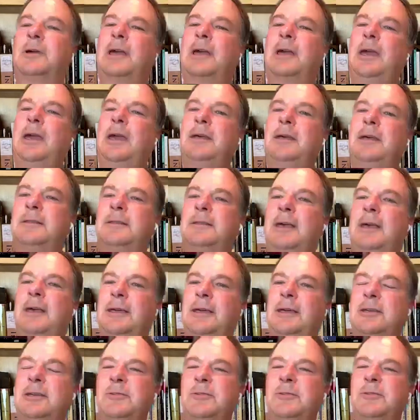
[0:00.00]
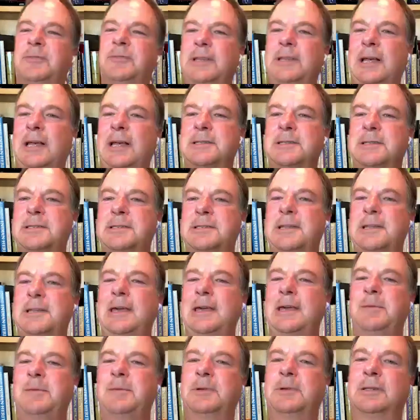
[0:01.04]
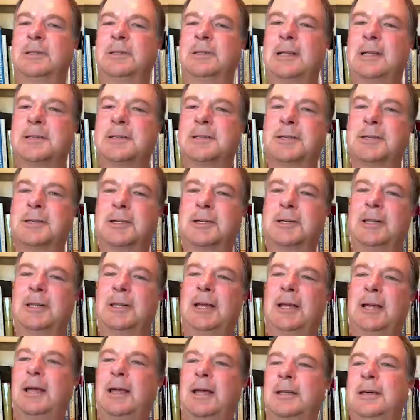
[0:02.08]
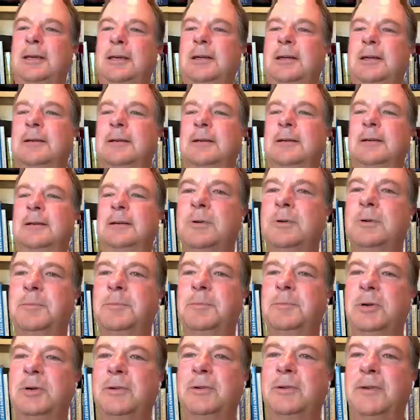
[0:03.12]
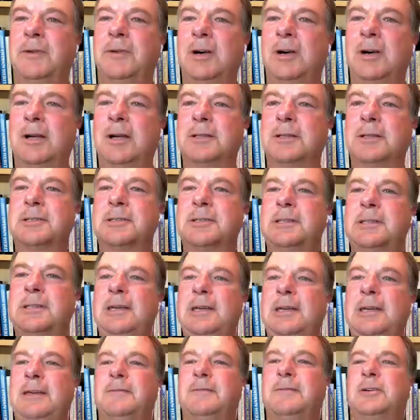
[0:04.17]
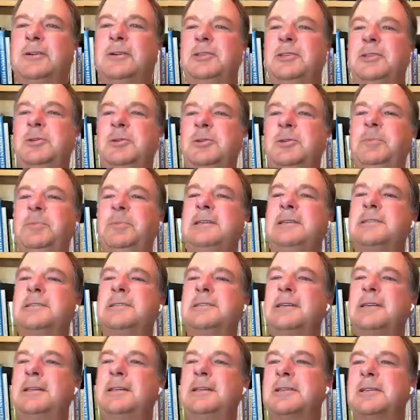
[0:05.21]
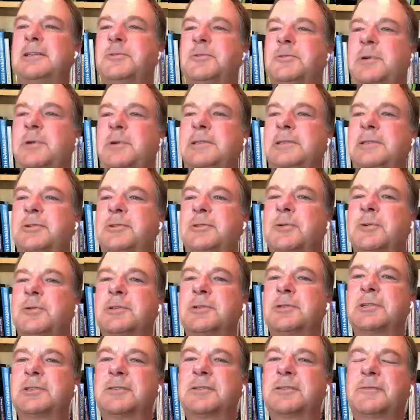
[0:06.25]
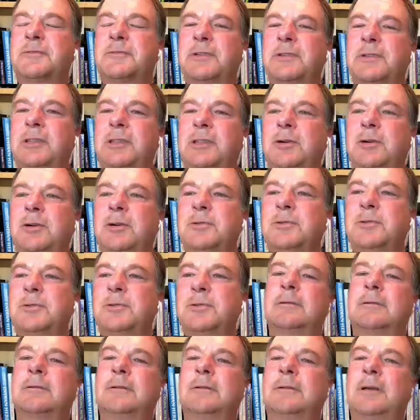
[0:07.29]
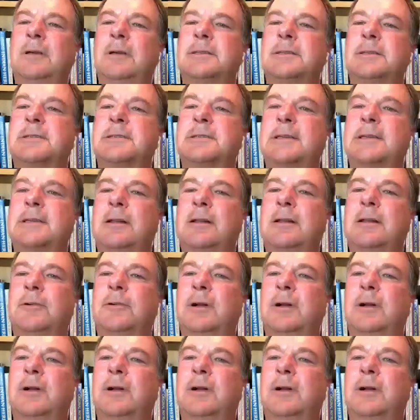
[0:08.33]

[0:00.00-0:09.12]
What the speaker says: thank you for that statement. That's a good idea. That wasn't a question, so we'll move on. Steve, could you please send us resources for those taps, etc.?